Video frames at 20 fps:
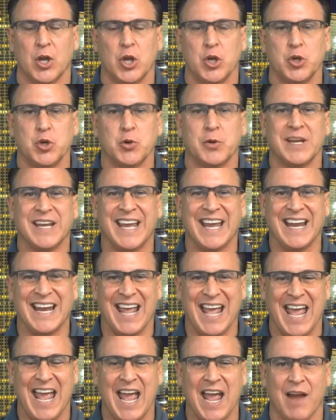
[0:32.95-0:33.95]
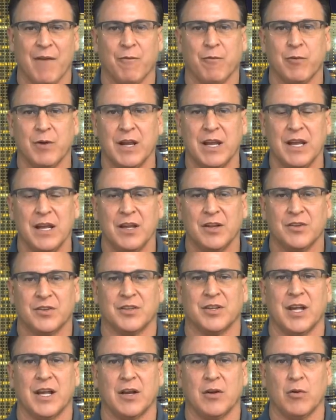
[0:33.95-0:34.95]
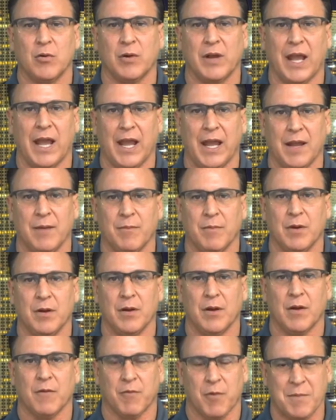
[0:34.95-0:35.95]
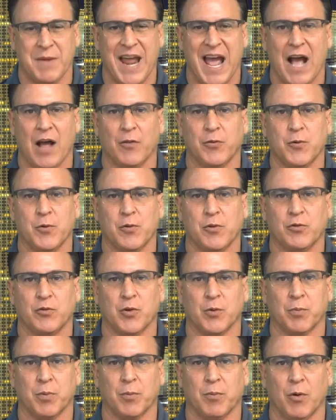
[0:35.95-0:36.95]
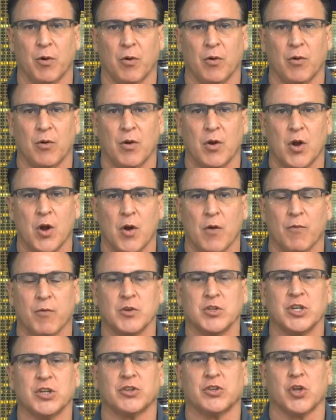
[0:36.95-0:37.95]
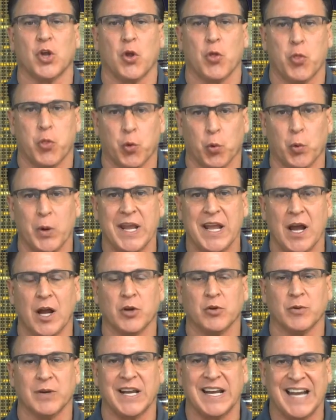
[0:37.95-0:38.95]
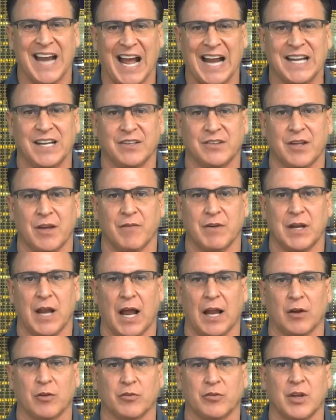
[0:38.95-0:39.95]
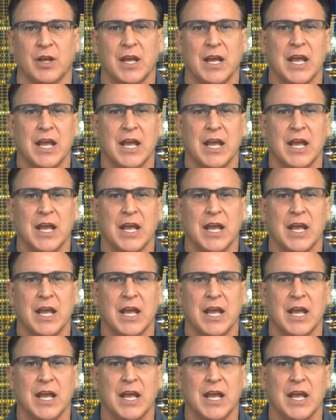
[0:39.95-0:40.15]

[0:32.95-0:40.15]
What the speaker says: You can get every single game from now through the Super Bowl for just $397